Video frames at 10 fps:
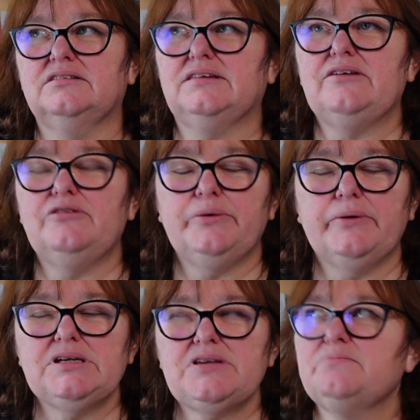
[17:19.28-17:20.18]

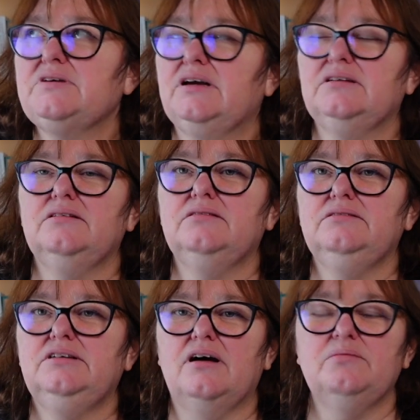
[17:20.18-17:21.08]
terrorism
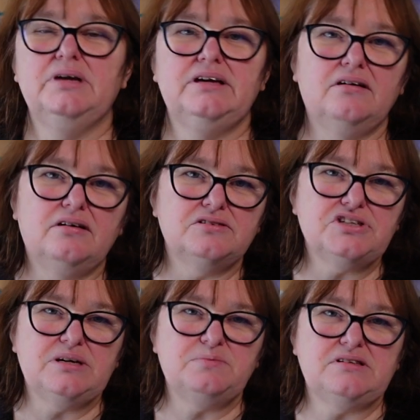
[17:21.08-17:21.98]
can come in all
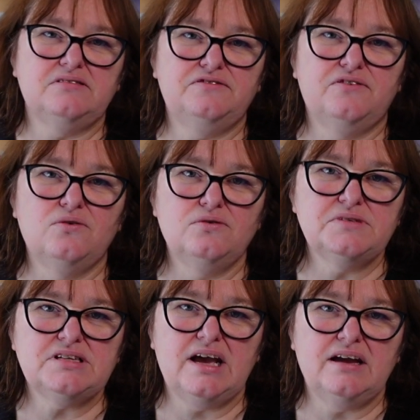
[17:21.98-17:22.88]
shapes and
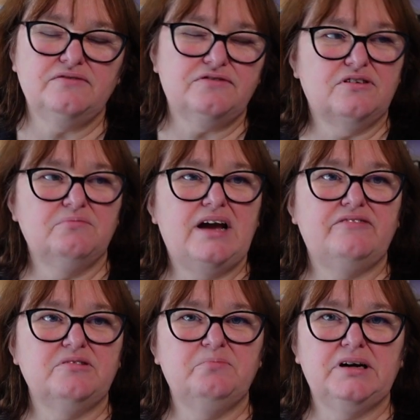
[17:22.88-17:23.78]
forms, and from
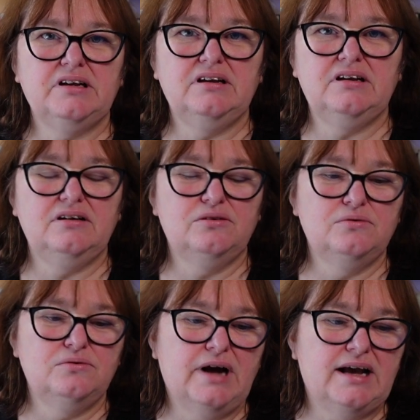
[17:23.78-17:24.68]
everybody
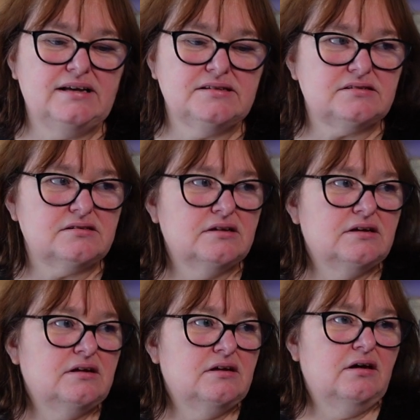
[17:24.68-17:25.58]
who has
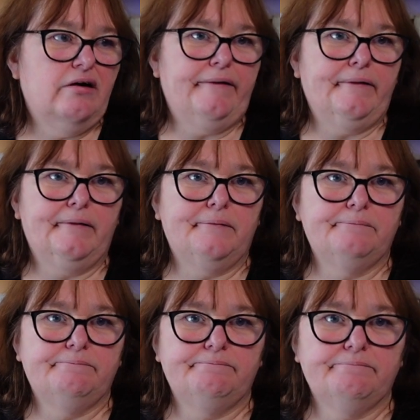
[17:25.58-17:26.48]

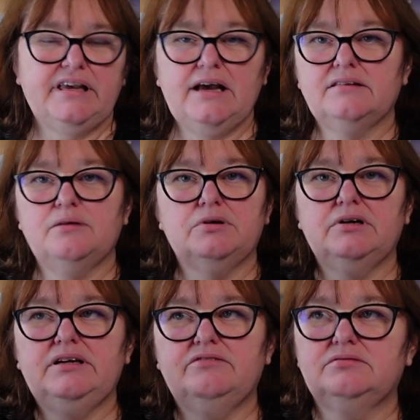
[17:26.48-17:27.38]
there were
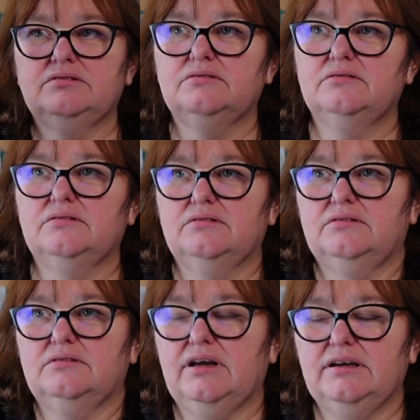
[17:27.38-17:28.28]
even
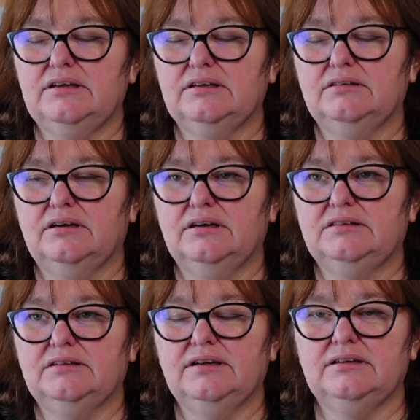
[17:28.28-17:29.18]
like in
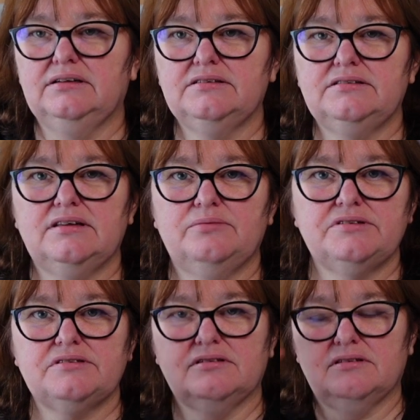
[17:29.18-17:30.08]
the Netherlands, there
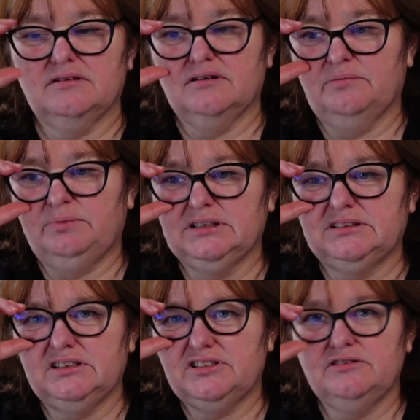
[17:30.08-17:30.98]
was a
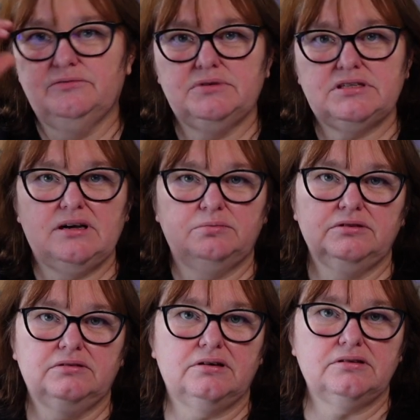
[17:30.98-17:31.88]
politician who was stabbed
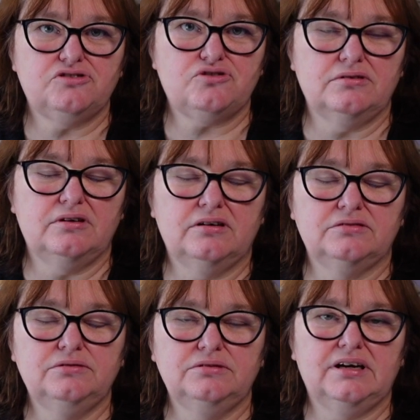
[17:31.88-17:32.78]
to
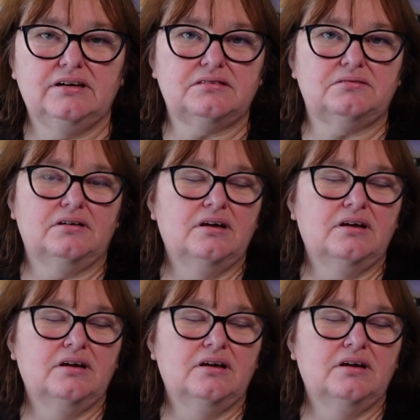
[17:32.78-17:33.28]
death